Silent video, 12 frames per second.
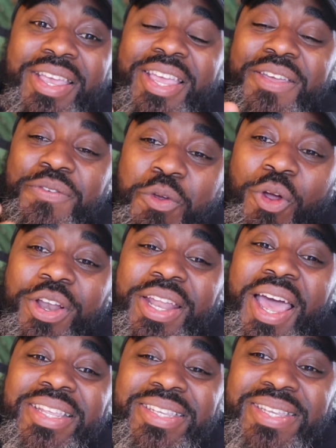If you are
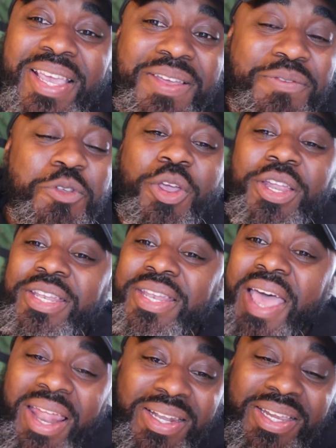not safe, you
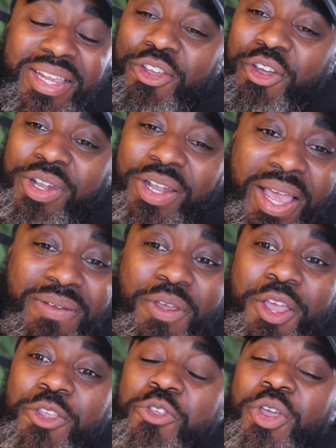cannot lead your life,
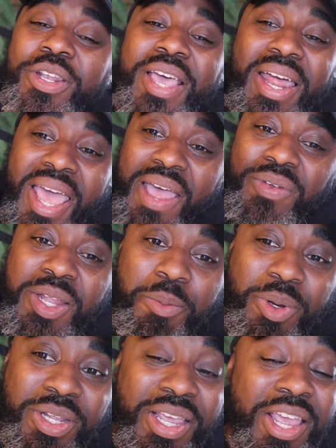you cannot have
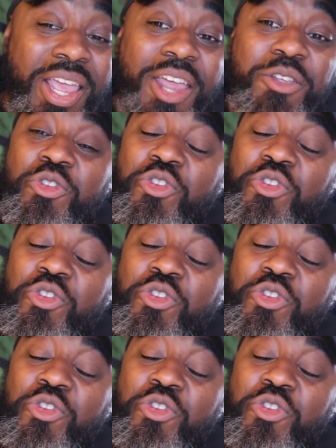liberty, and you